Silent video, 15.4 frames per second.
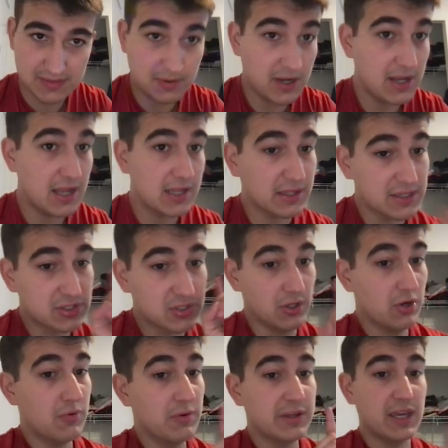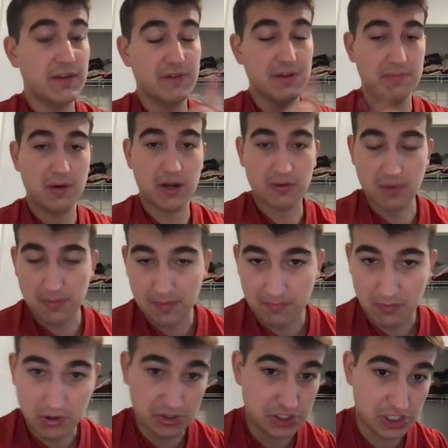But at least, you know, we gave a bottom-up
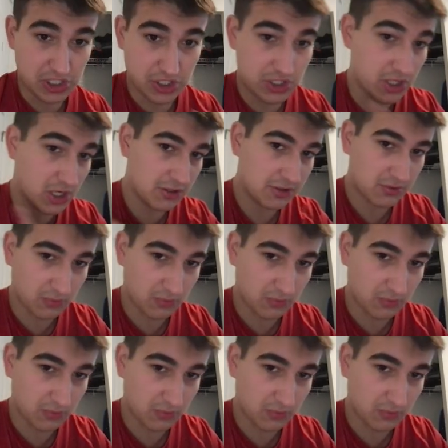approach a shot,